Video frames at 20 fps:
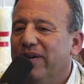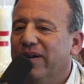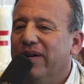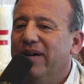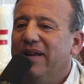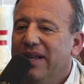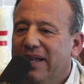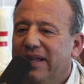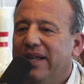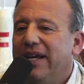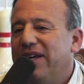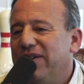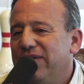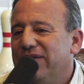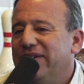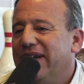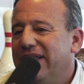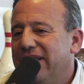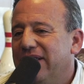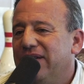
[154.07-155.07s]
or like you
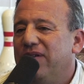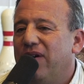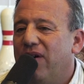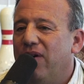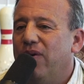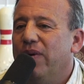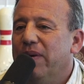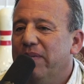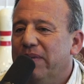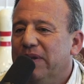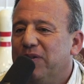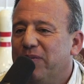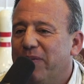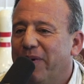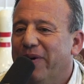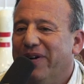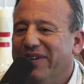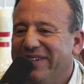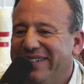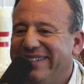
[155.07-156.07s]
said the tall women's
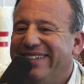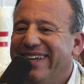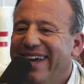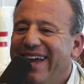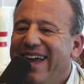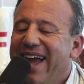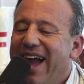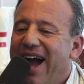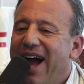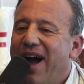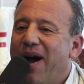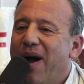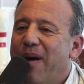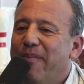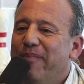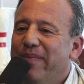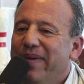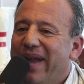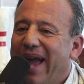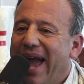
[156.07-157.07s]
sports yeah
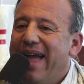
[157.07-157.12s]
um